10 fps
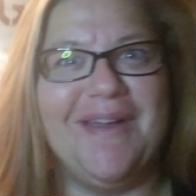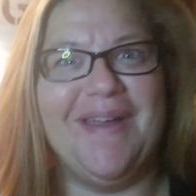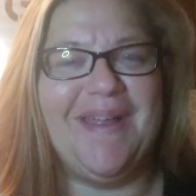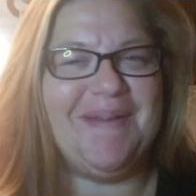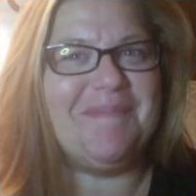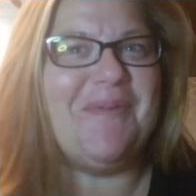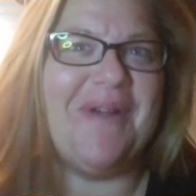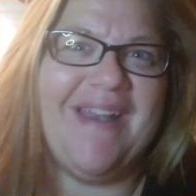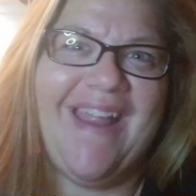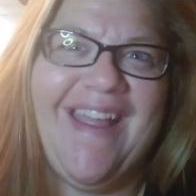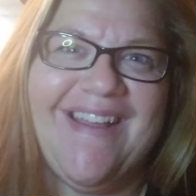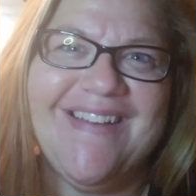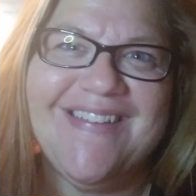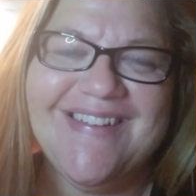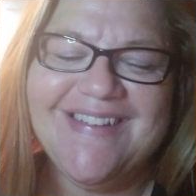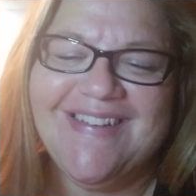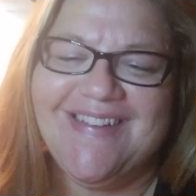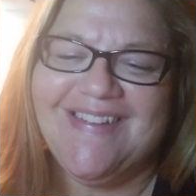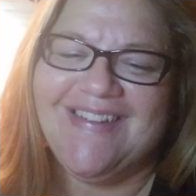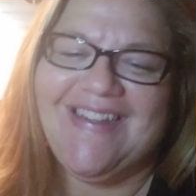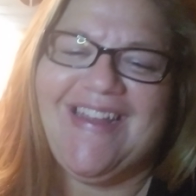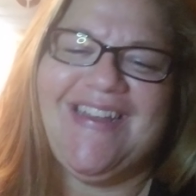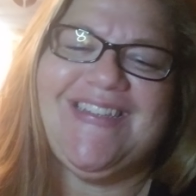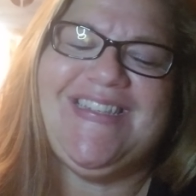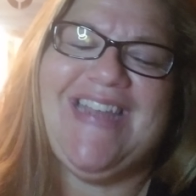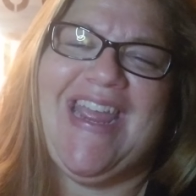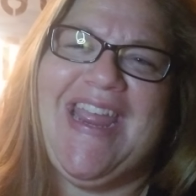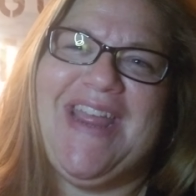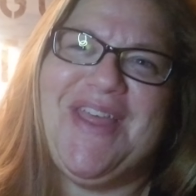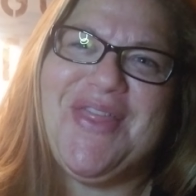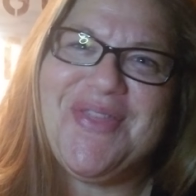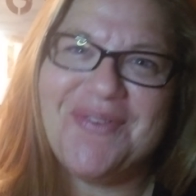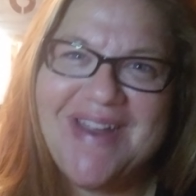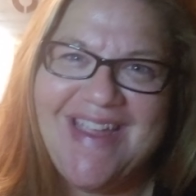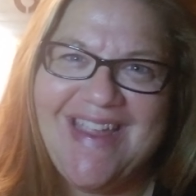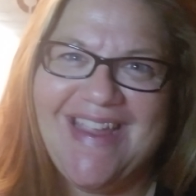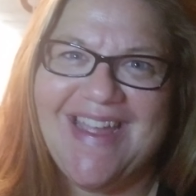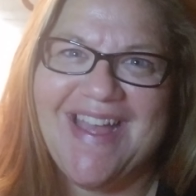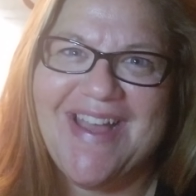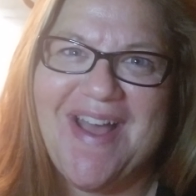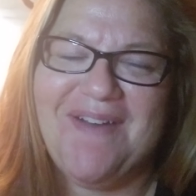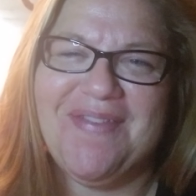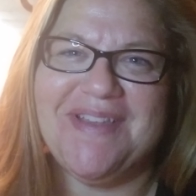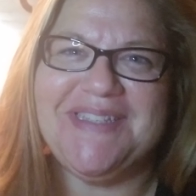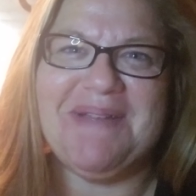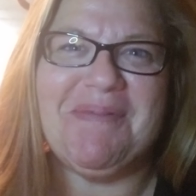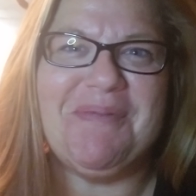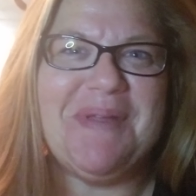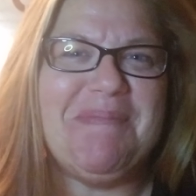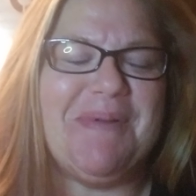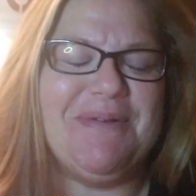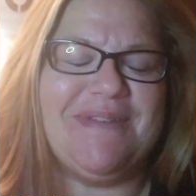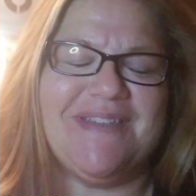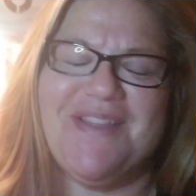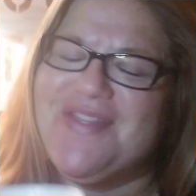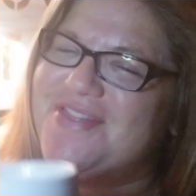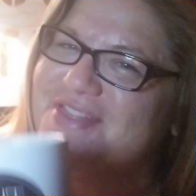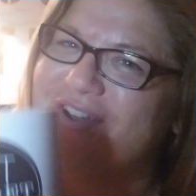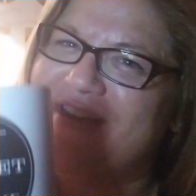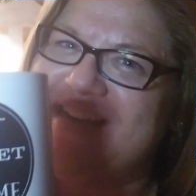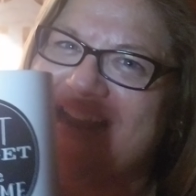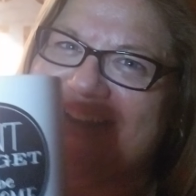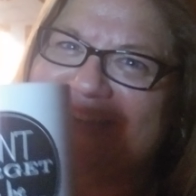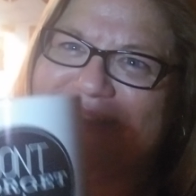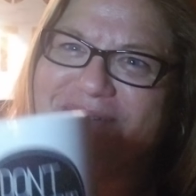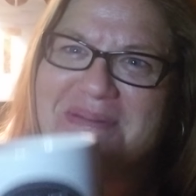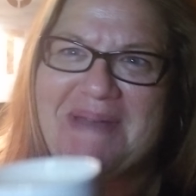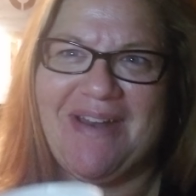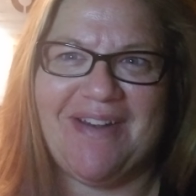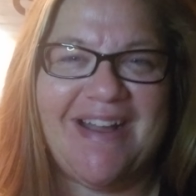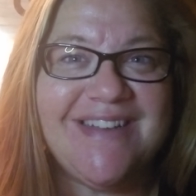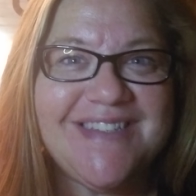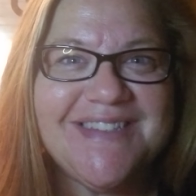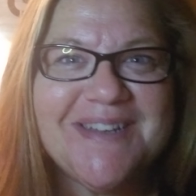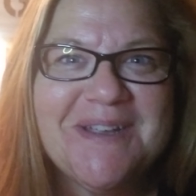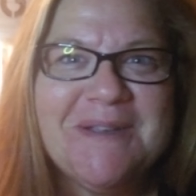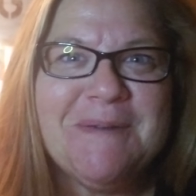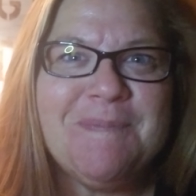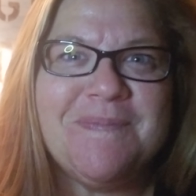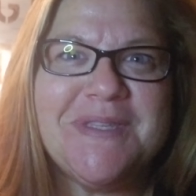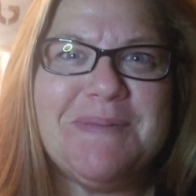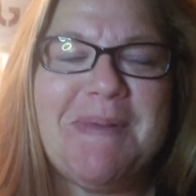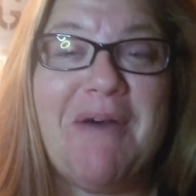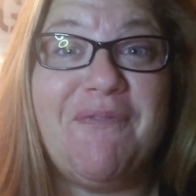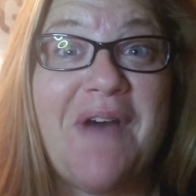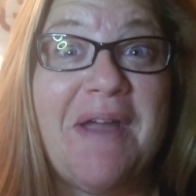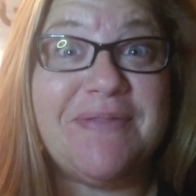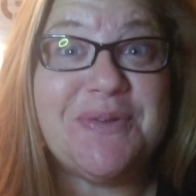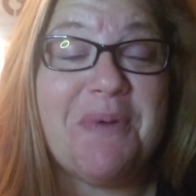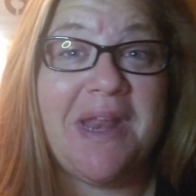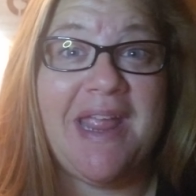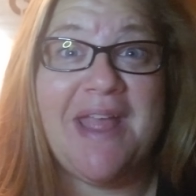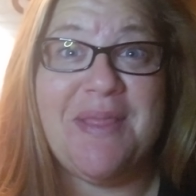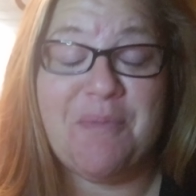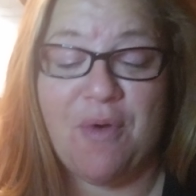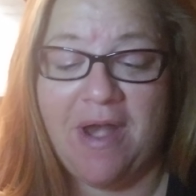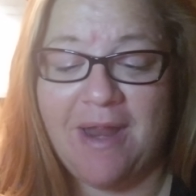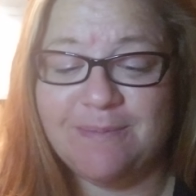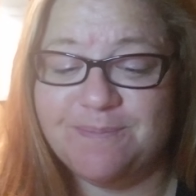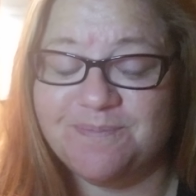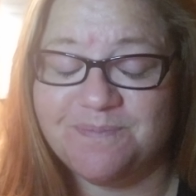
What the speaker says: Good morning. It is day 3 of the summer reboot, 30 Days to a Better Us. It's about 5:20 in the morning.